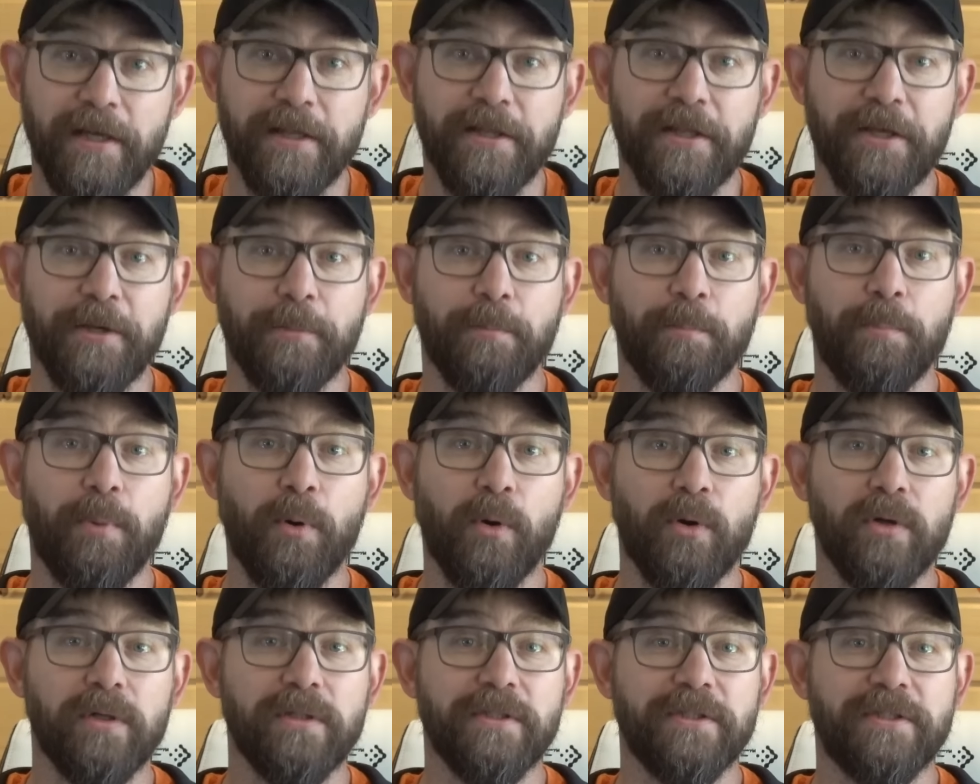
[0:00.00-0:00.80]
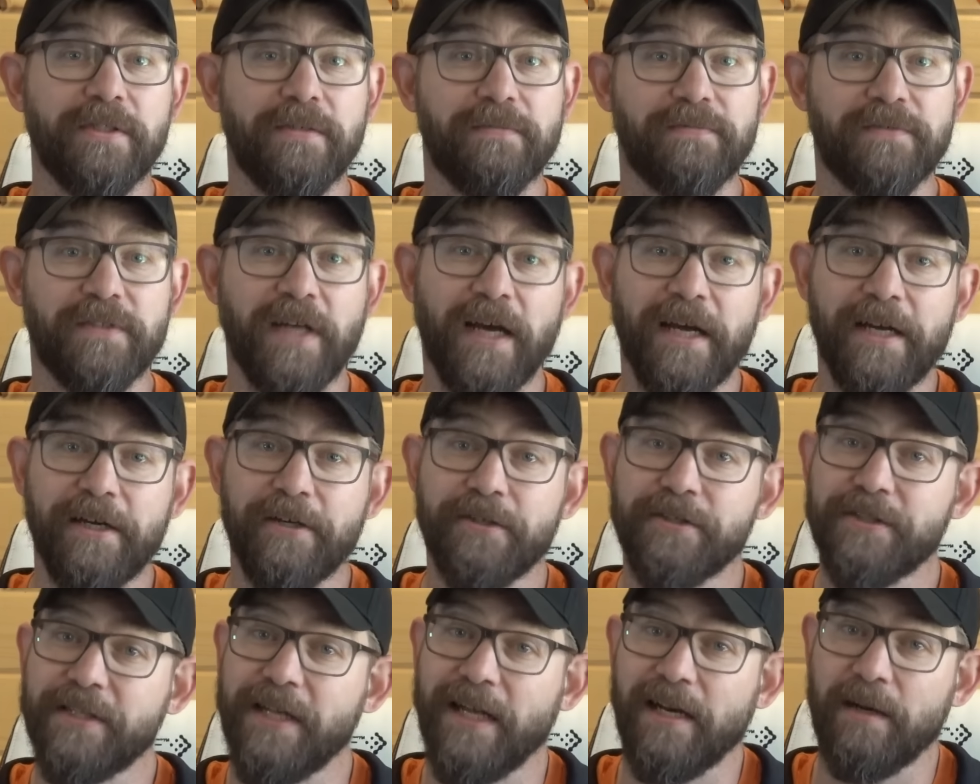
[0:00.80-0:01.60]
The importance of
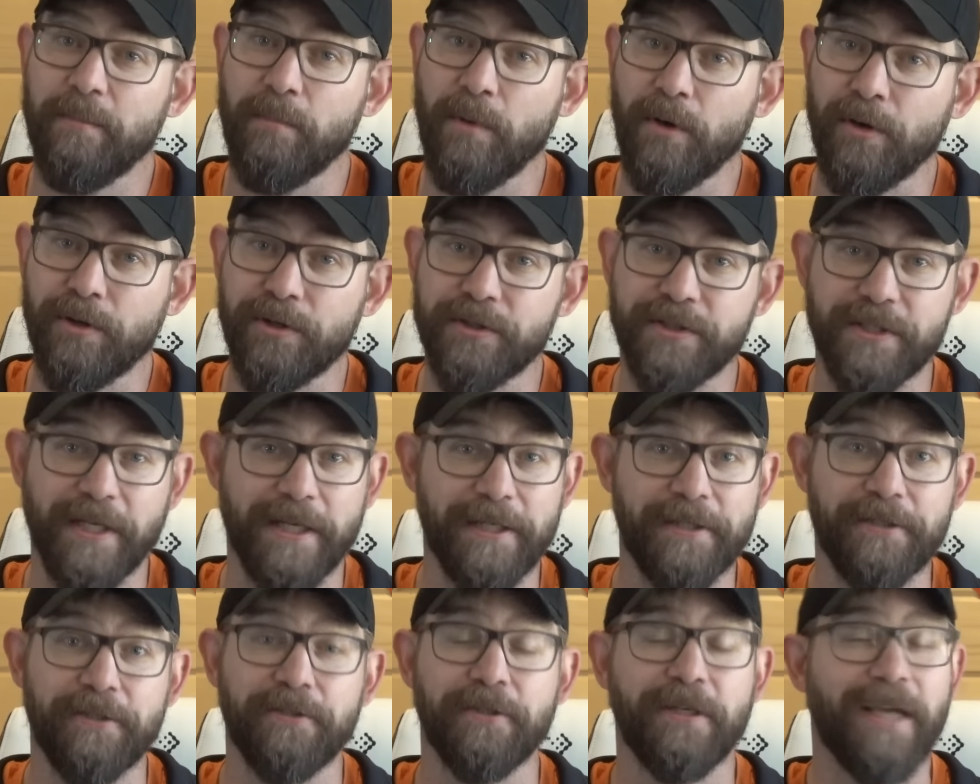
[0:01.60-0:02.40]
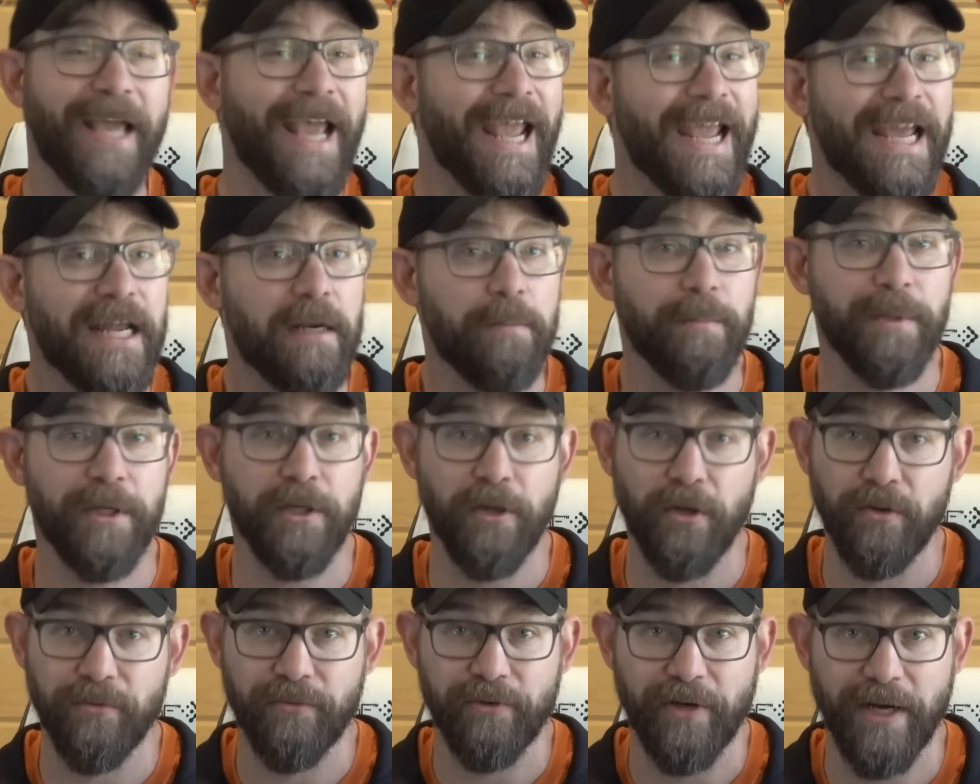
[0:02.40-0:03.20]
tires on a motorcycle can't be
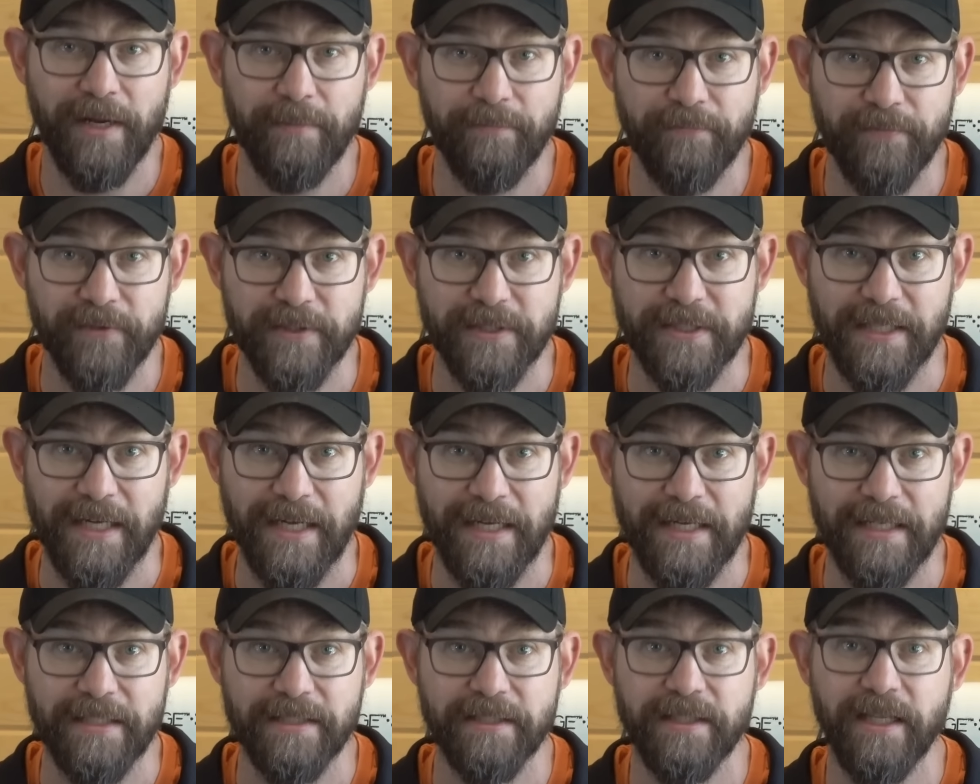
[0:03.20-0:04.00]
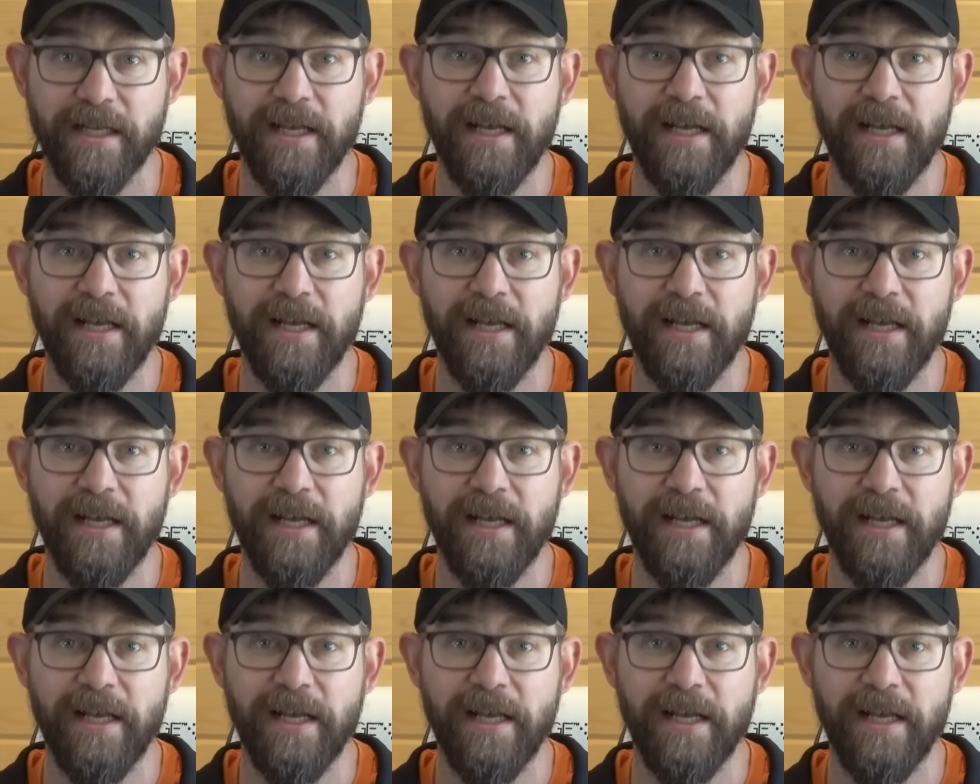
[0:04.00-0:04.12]
overemphasized.